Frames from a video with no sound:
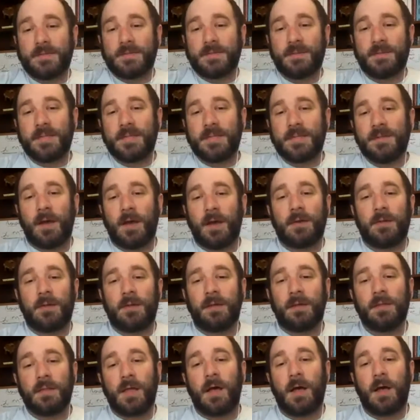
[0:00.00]
that's not a,
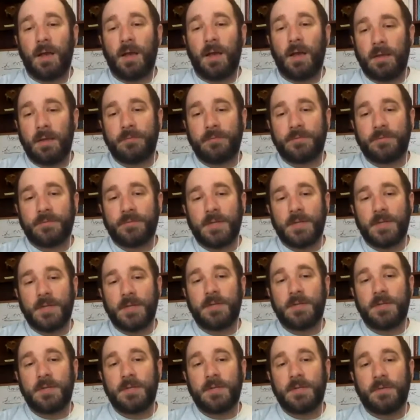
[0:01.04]
a live
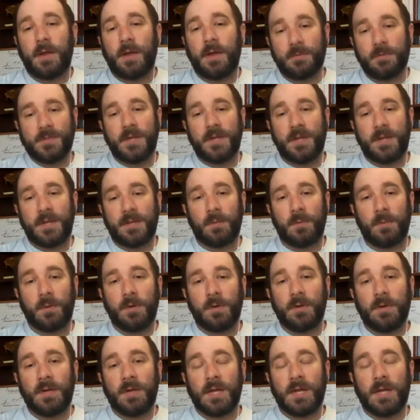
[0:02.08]
scientific controversy
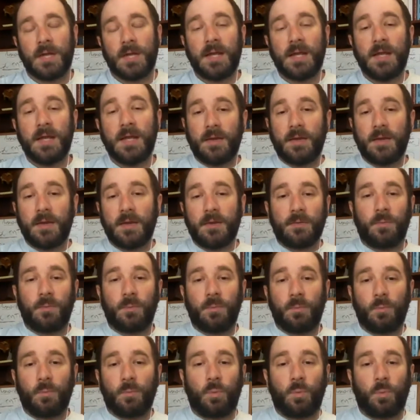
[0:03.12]
anymore.
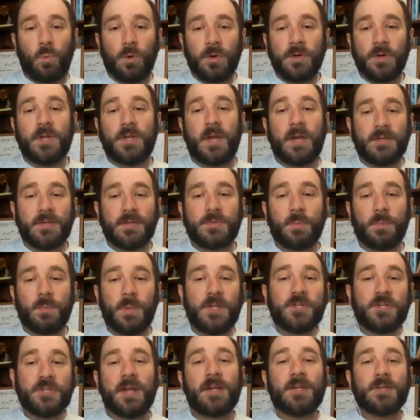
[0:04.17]
Were dinos-
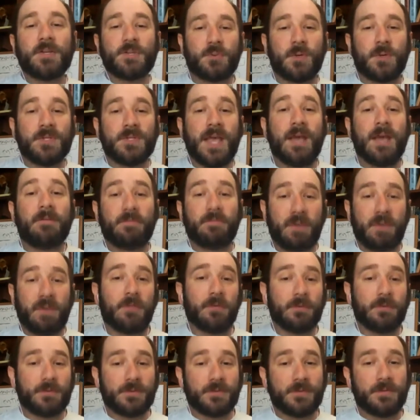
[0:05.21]
which dinosaurs had
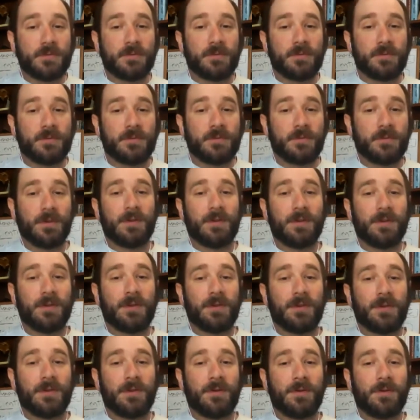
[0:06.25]
feathers?
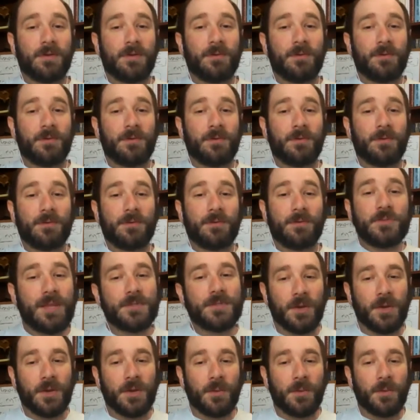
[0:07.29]
That's a really
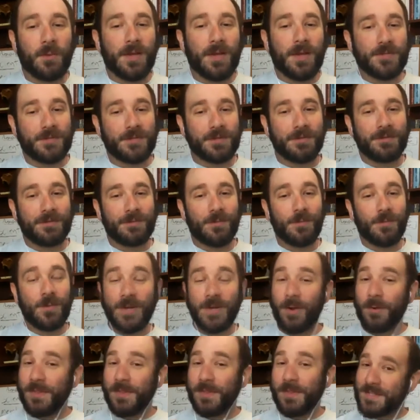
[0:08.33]
interesting question. We
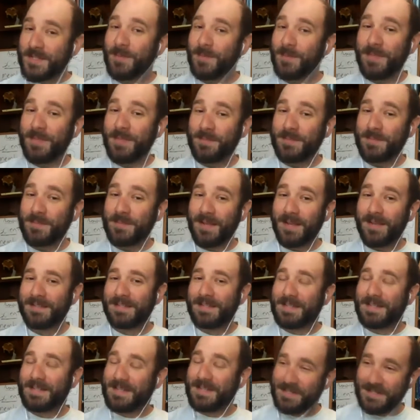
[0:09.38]
know that some of them did.
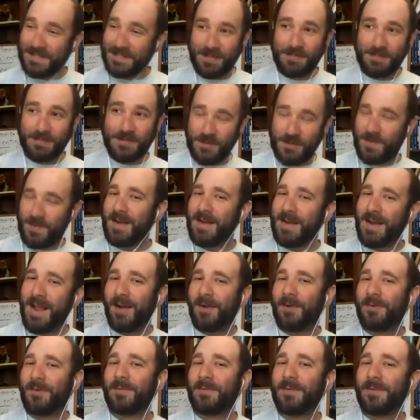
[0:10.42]
Some of them do right
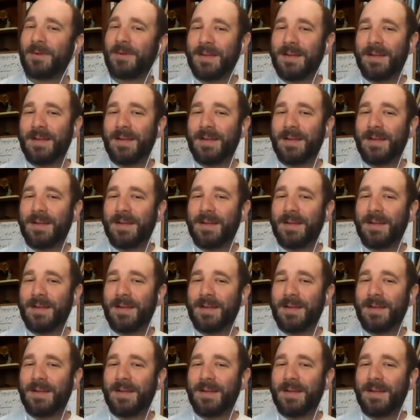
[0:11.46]
now